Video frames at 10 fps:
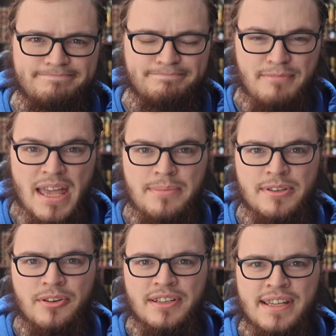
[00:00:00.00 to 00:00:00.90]
maybe
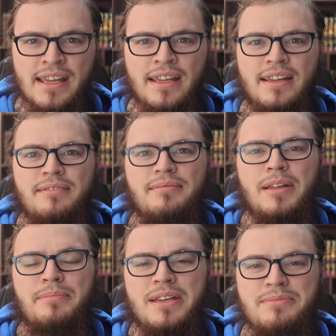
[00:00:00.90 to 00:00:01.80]
you can take it
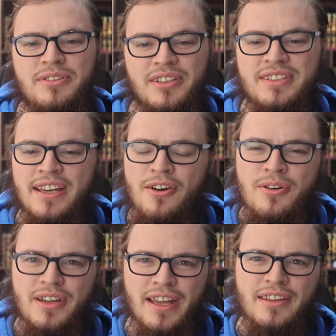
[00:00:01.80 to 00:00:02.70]
and maybe you can say,
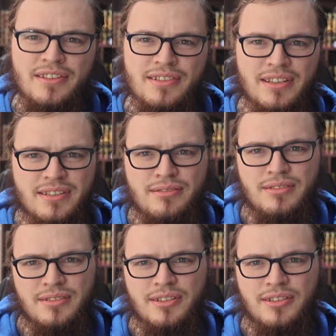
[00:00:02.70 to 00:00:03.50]
okay, this is,